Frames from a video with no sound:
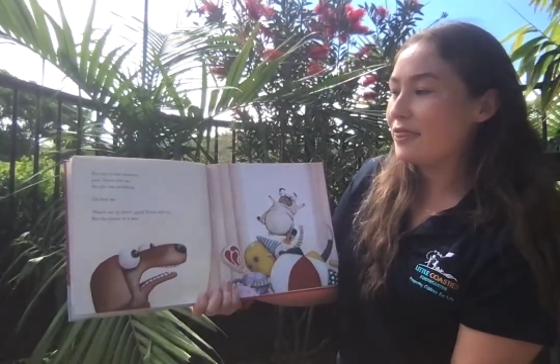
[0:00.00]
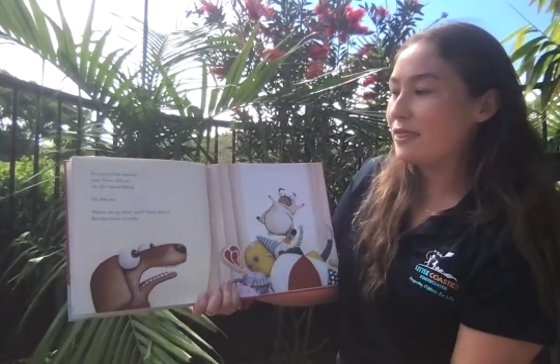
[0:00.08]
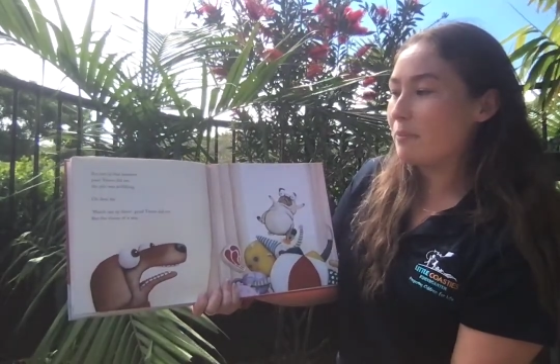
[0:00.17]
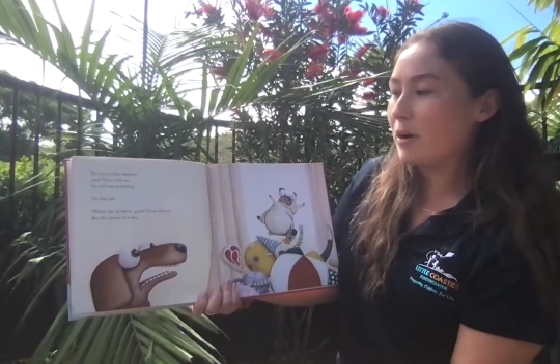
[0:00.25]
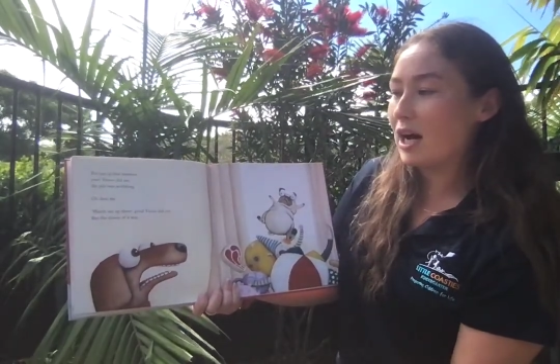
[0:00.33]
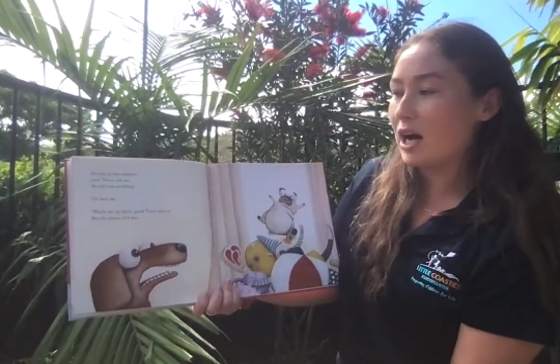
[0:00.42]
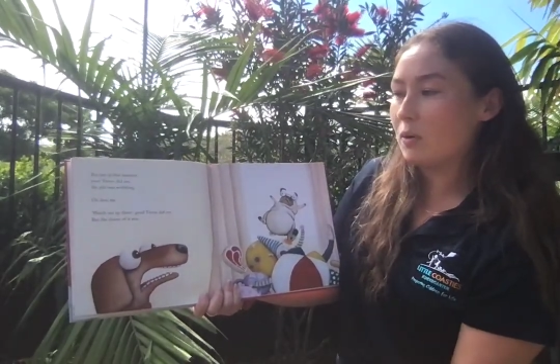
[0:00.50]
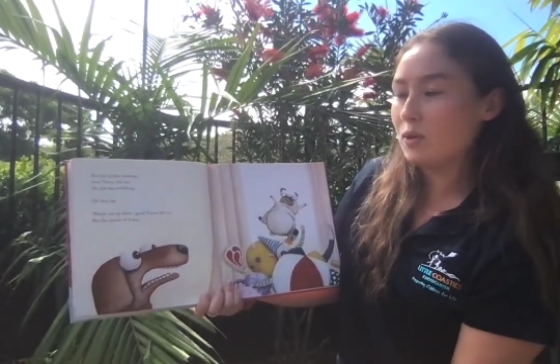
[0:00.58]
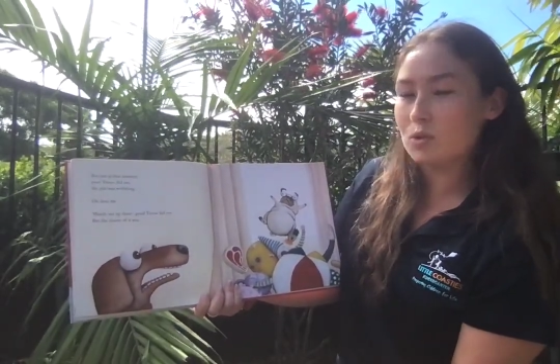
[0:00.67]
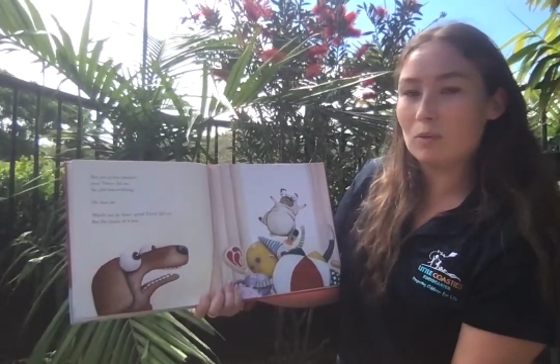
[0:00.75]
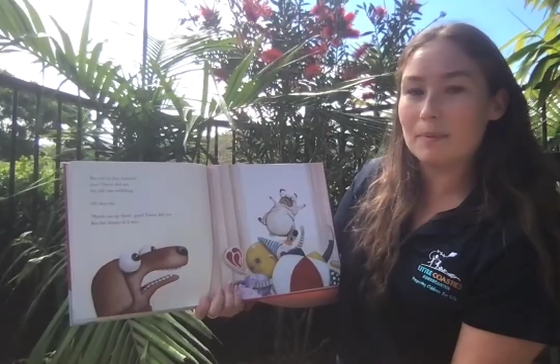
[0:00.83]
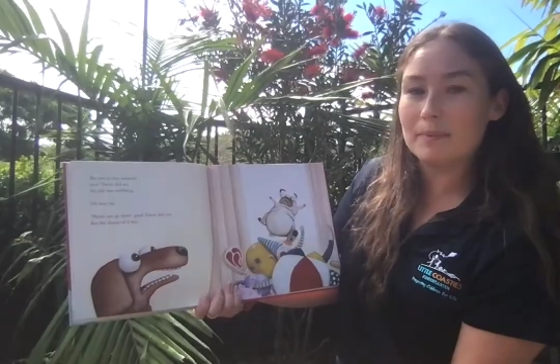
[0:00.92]
the pile
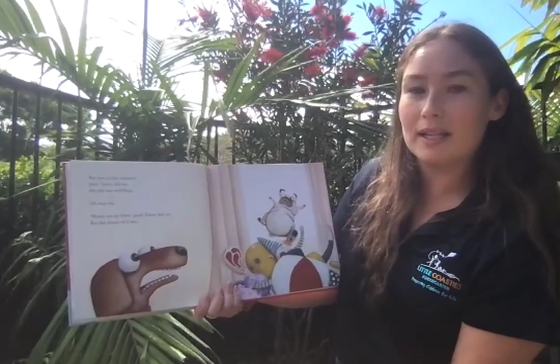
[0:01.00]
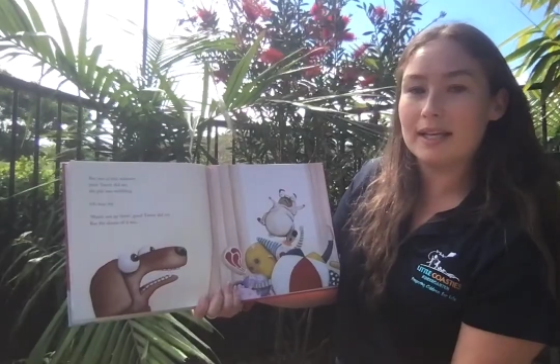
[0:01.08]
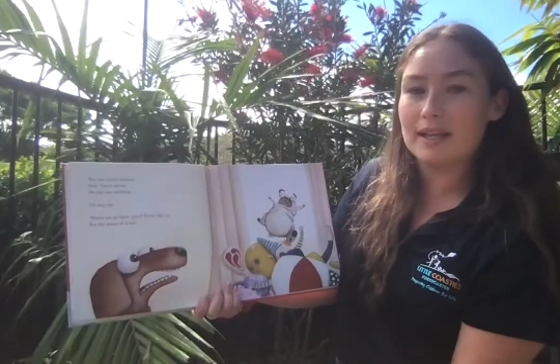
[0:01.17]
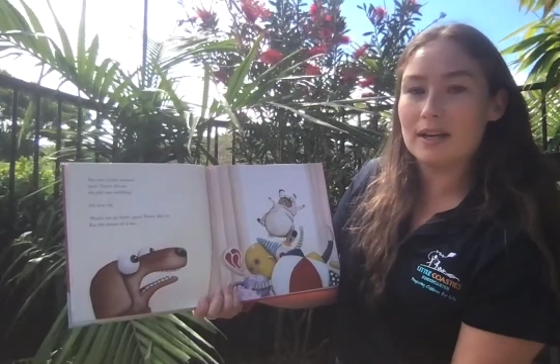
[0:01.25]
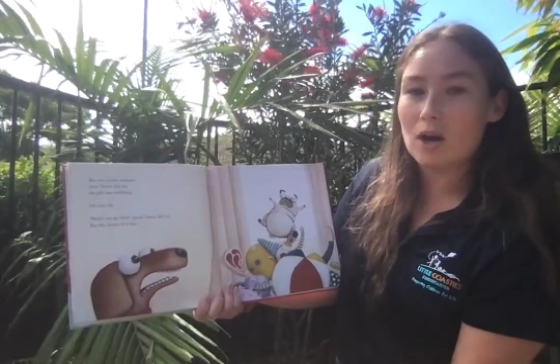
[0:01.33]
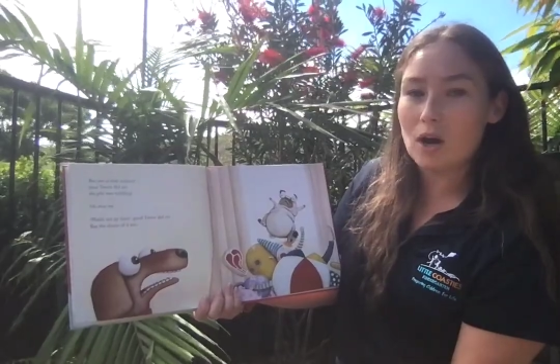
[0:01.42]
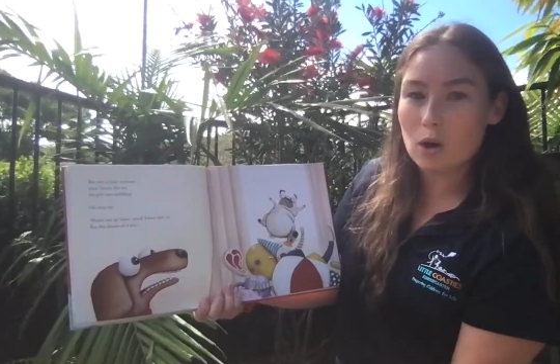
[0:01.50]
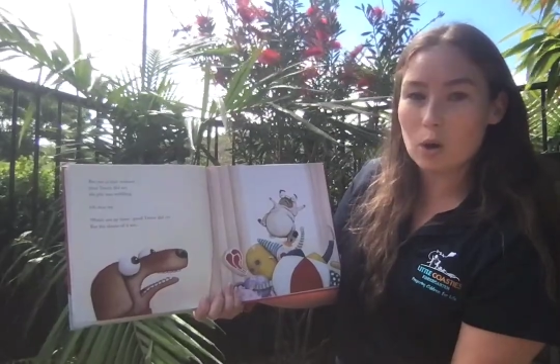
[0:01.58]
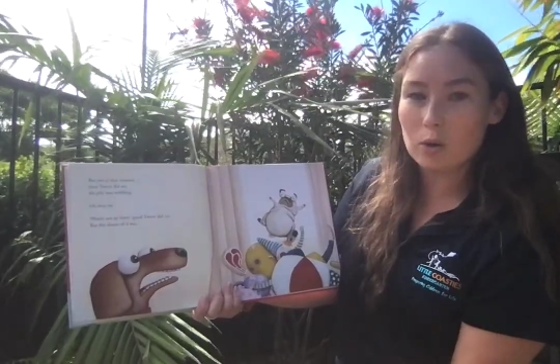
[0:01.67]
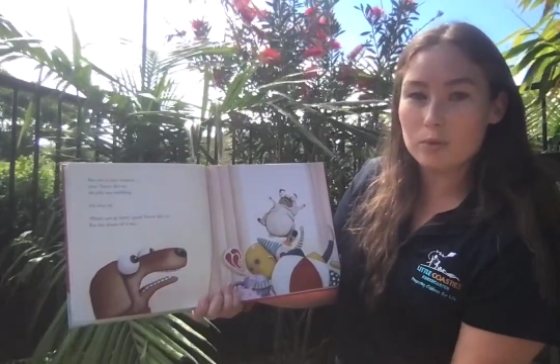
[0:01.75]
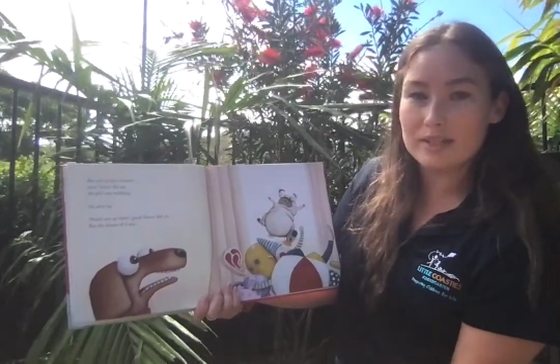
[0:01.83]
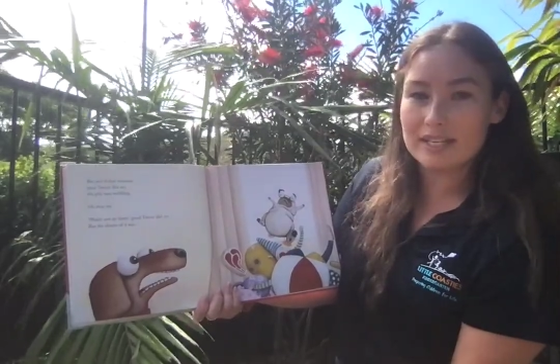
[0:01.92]
was wobbling,
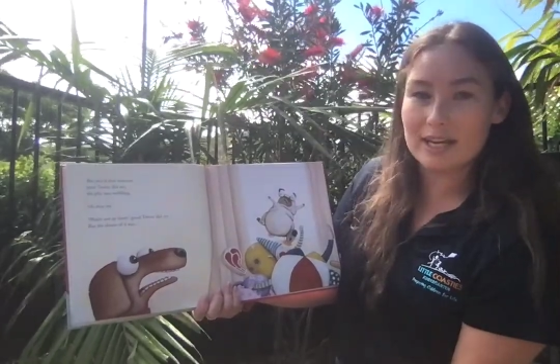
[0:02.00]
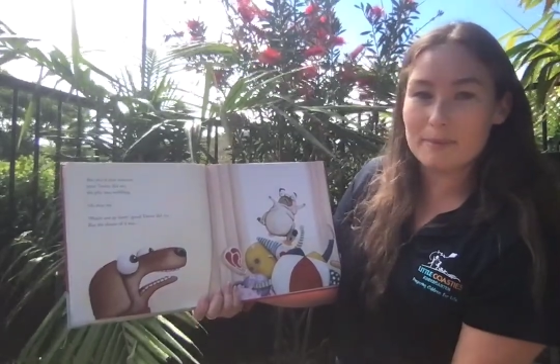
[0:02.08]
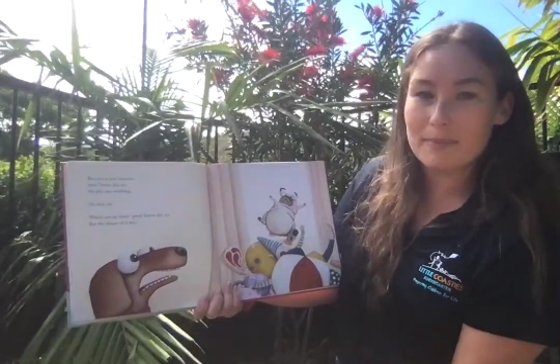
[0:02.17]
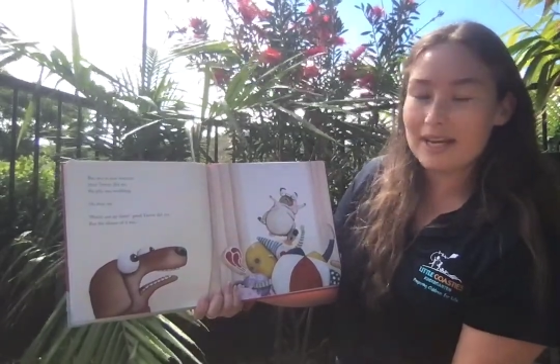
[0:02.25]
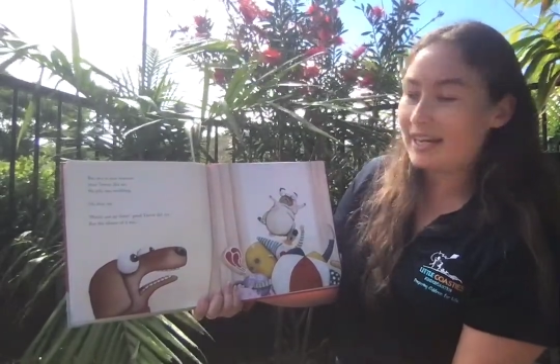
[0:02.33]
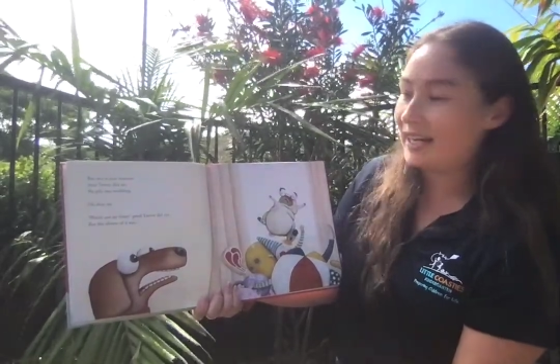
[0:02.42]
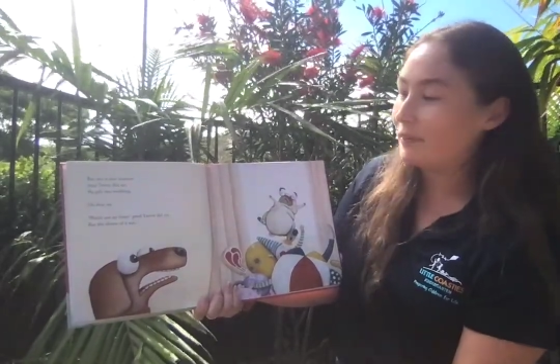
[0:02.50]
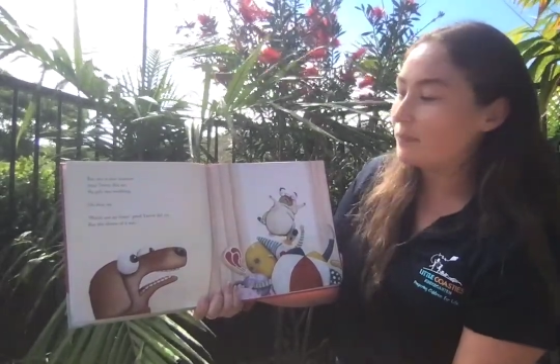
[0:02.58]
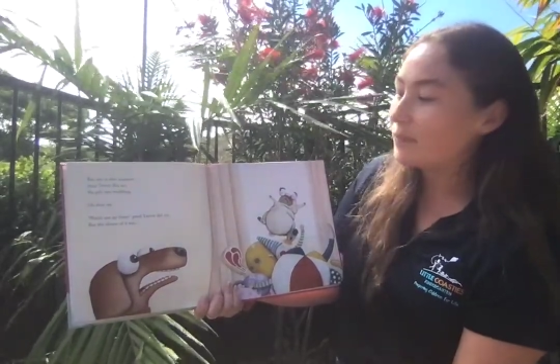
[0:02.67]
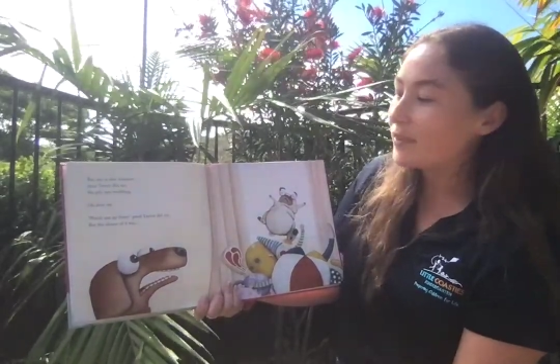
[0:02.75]
oh dear me.